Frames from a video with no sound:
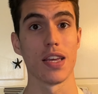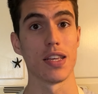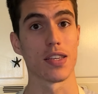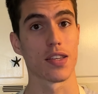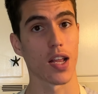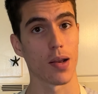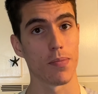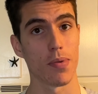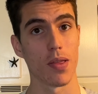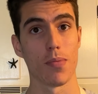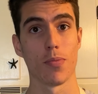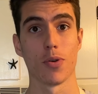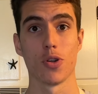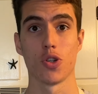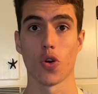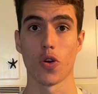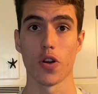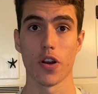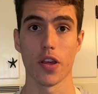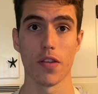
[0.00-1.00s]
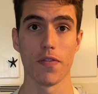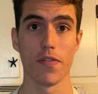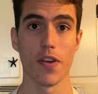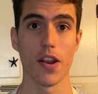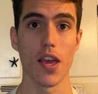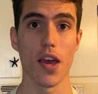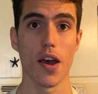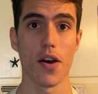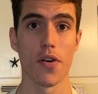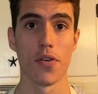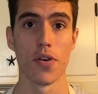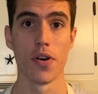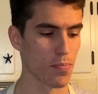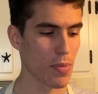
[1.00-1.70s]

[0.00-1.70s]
is going to be the majority of the video.